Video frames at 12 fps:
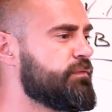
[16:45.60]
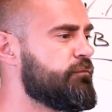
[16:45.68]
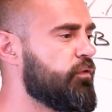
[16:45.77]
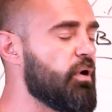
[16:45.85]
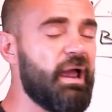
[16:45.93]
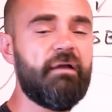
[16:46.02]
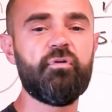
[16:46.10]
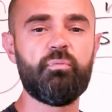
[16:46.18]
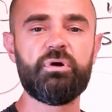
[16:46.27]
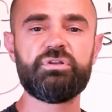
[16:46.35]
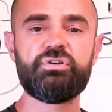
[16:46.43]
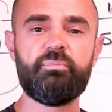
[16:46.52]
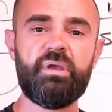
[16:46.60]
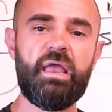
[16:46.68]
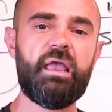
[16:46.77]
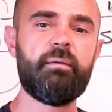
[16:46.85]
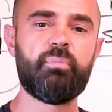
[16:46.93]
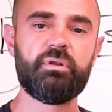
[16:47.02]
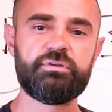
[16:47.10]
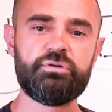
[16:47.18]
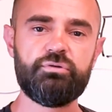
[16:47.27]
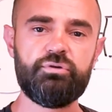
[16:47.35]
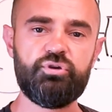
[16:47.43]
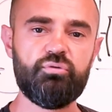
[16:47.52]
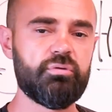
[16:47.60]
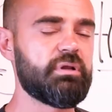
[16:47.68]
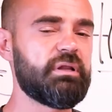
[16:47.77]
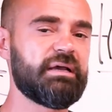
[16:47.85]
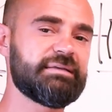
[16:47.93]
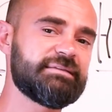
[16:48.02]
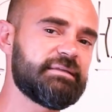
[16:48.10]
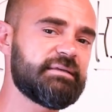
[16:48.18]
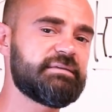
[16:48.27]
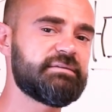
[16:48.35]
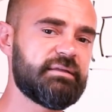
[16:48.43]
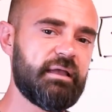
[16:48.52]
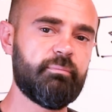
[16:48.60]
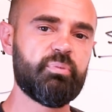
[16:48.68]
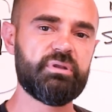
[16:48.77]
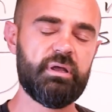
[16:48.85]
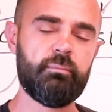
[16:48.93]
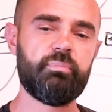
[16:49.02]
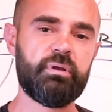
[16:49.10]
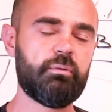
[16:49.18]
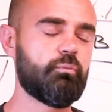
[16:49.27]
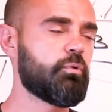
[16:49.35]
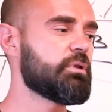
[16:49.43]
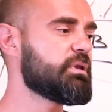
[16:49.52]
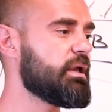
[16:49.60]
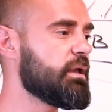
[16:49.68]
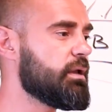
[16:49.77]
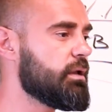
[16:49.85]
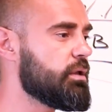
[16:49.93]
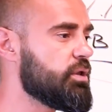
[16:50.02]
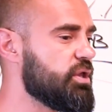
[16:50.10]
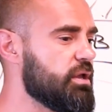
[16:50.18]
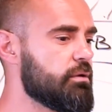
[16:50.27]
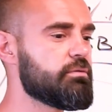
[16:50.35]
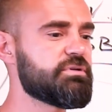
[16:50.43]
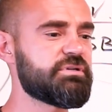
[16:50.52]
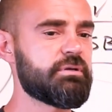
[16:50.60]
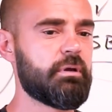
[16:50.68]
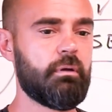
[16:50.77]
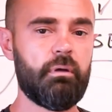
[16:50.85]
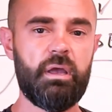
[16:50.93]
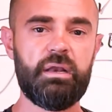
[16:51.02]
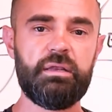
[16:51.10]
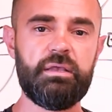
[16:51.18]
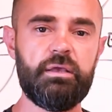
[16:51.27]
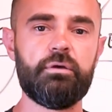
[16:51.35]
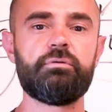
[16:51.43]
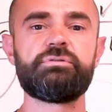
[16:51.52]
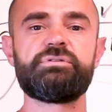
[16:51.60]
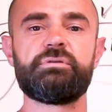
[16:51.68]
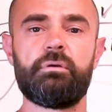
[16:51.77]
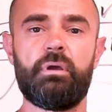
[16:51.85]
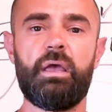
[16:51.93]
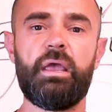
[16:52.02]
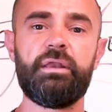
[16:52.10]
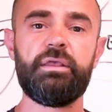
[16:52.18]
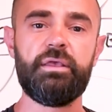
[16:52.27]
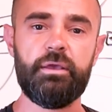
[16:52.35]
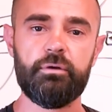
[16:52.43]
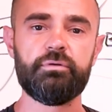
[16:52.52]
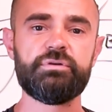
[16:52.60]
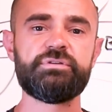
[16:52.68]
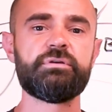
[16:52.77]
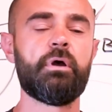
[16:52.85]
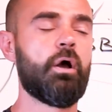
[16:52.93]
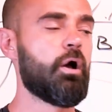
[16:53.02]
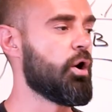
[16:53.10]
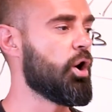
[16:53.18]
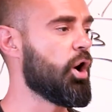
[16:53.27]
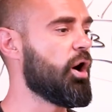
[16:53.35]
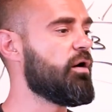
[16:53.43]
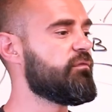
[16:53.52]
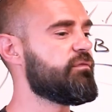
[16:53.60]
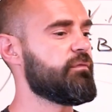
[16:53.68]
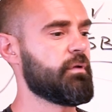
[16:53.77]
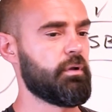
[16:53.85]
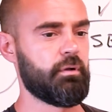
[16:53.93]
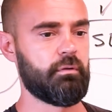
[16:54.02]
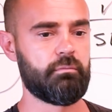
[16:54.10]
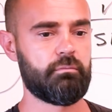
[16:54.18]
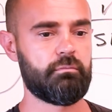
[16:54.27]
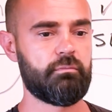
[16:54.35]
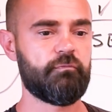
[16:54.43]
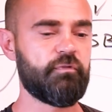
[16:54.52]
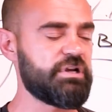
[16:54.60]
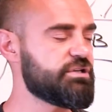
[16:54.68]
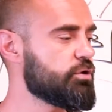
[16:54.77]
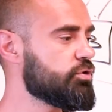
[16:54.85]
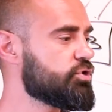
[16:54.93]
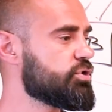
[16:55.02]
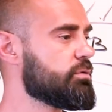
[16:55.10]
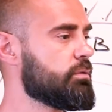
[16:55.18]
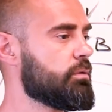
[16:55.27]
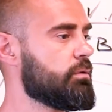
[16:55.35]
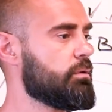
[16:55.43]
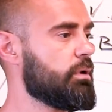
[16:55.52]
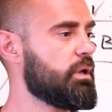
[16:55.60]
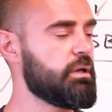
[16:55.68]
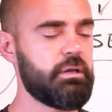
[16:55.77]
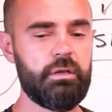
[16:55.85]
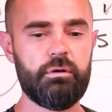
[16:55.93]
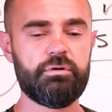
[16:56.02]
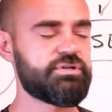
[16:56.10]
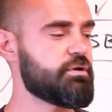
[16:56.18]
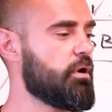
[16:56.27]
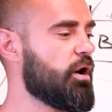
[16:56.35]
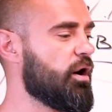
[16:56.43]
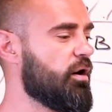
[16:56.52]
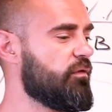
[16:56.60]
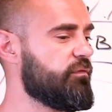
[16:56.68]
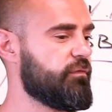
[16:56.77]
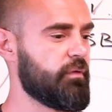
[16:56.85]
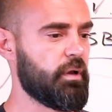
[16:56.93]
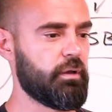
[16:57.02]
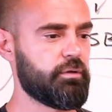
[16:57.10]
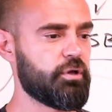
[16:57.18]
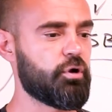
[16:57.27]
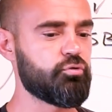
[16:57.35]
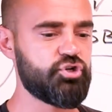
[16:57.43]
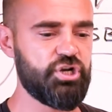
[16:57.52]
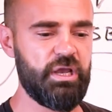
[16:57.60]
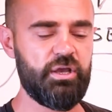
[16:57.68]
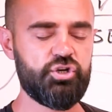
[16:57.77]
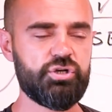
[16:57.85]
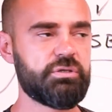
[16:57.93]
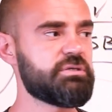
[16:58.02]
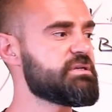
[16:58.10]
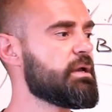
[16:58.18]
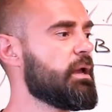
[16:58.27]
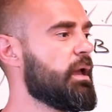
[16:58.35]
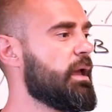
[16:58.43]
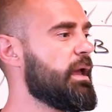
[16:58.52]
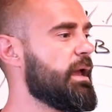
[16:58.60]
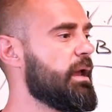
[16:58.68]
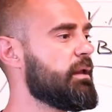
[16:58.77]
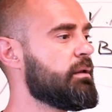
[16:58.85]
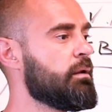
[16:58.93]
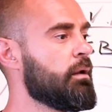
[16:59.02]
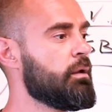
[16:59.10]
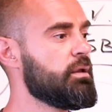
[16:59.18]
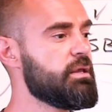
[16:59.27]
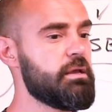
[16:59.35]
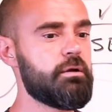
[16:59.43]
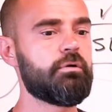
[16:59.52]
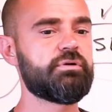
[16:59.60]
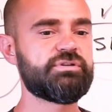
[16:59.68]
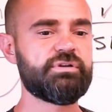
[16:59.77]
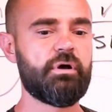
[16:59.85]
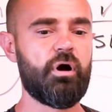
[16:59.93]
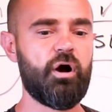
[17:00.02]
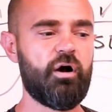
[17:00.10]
for everyone to be able to utilize this type of template will take years and years and years of research and years of negotiations, and